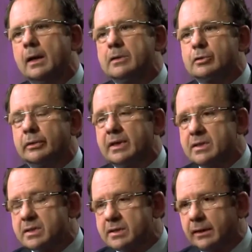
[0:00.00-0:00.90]
So
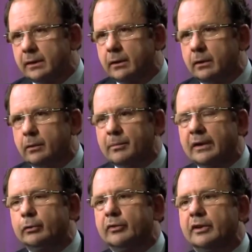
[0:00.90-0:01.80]
this is still a
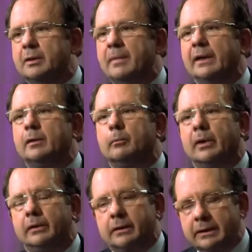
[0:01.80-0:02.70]
matter of a debate,
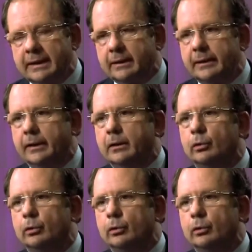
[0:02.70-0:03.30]
but clearly,